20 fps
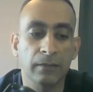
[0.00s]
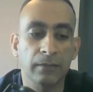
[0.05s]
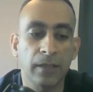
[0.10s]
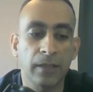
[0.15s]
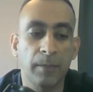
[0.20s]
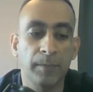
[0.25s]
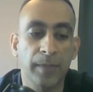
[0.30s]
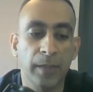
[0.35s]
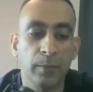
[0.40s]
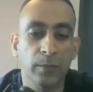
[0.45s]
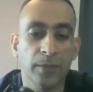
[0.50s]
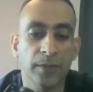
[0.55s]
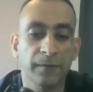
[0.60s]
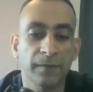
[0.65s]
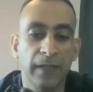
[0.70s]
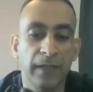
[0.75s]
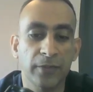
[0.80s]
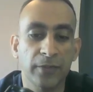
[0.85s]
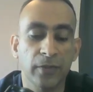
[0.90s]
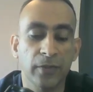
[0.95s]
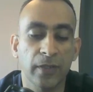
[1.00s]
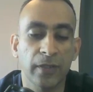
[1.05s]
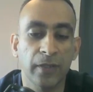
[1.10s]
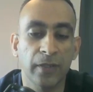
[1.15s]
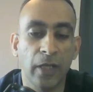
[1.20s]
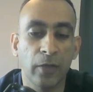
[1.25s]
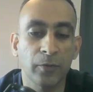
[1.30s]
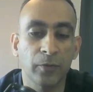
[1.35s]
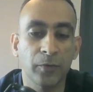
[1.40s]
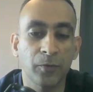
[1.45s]
company, which is Fletcher, and
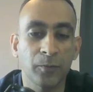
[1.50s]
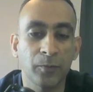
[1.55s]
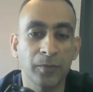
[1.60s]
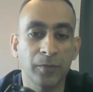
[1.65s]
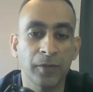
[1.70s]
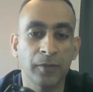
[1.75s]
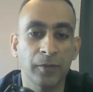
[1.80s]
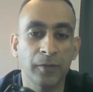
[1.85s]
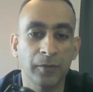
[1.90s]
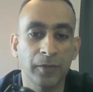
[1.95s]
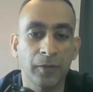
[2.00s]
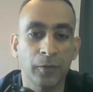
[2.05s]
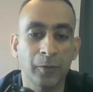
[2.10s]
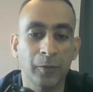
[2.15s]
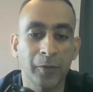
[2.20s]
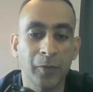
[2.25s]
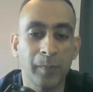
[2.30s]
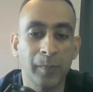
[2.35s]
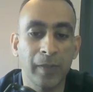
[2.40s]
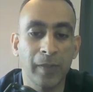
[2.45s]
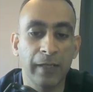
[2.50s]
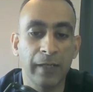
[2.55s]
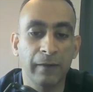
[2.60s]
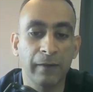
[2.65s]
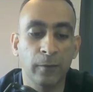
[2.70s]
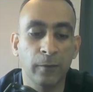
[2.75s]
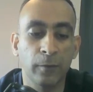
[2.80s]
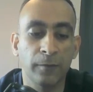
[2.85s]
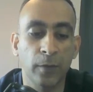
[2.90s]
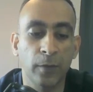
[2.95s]
now you're building
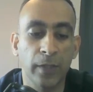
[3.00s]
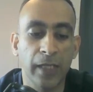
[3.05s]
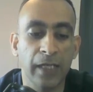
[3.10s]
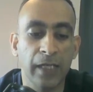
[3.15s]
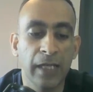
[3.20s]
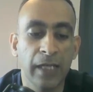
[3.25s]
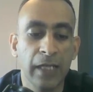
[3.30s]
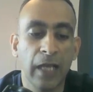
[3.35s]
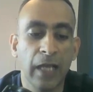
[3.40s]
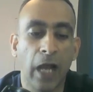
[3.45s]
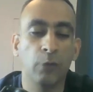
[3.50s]
Flow 48.